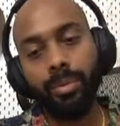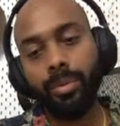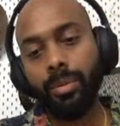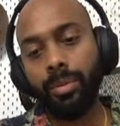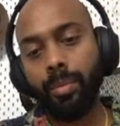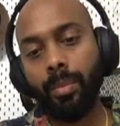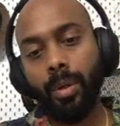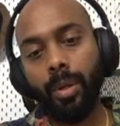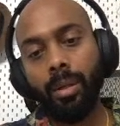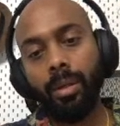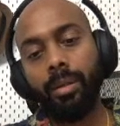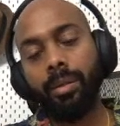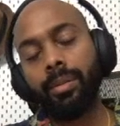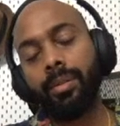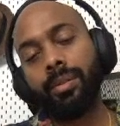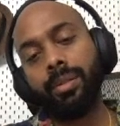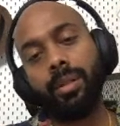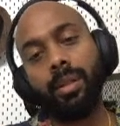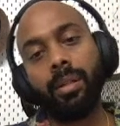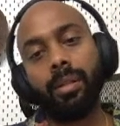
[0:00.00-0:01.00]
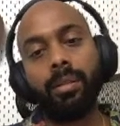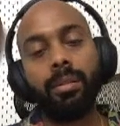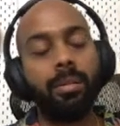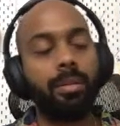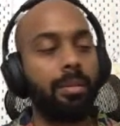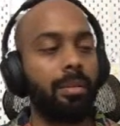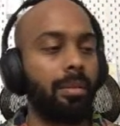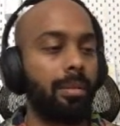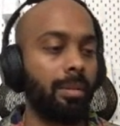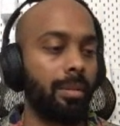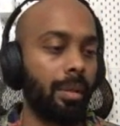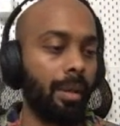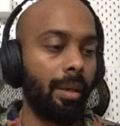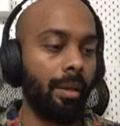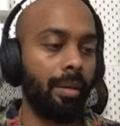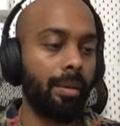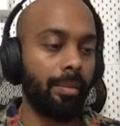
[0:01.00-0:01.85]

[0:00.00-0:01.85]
smaller chunks. Okay.